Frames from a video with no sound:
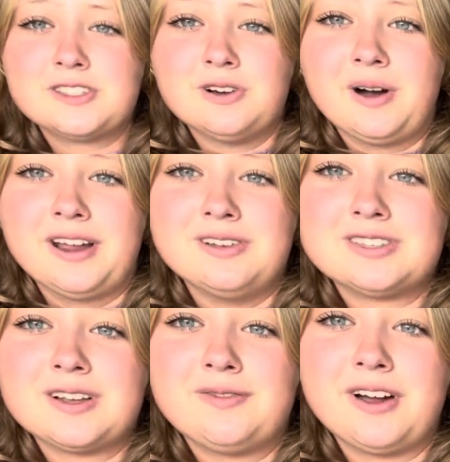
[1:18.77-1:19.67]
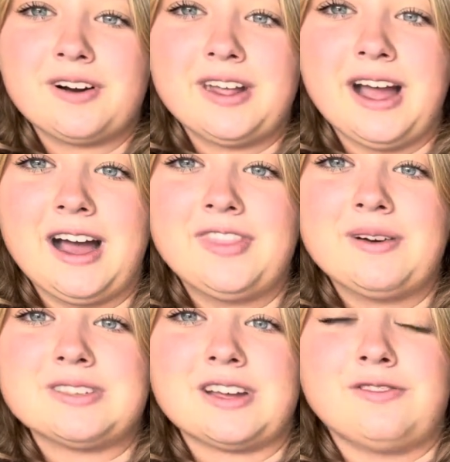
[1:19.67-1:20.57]
So I used stuff I already had that
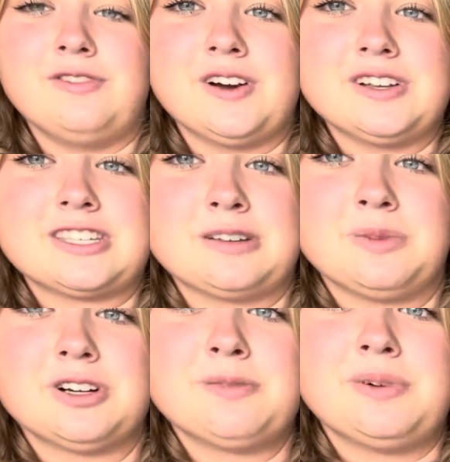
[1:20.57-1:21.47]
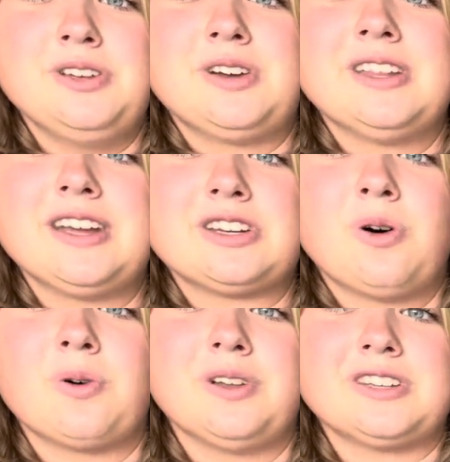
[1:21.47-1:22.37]
was like very similar, but you can like
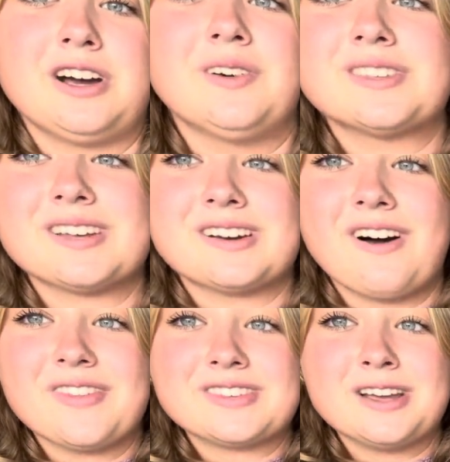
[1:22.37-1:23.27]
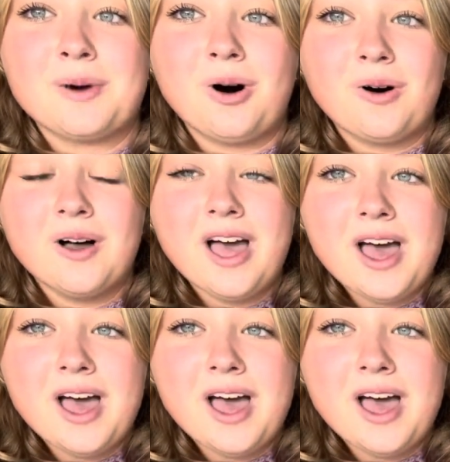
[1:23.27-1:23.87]
totally tell it's like not the same at all.